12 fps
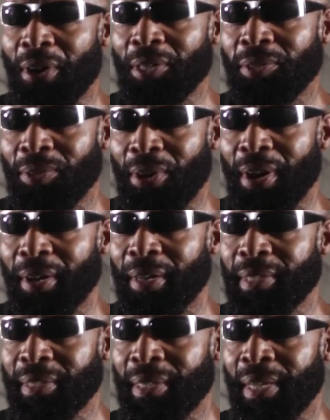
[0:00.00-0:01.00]
martial
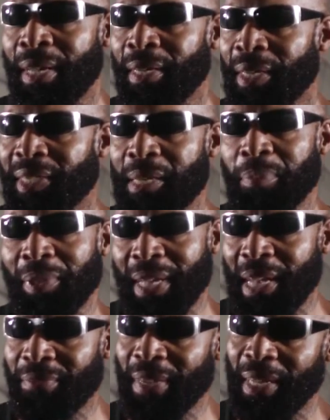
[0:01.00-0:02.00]
artist because he
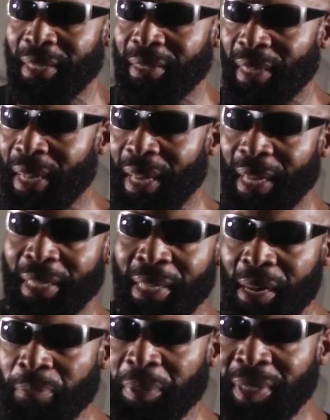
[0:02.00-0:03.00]
believed in
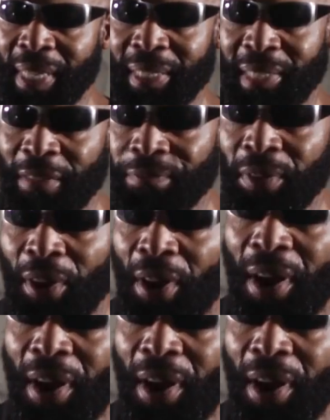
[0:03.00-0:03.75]
encompassing different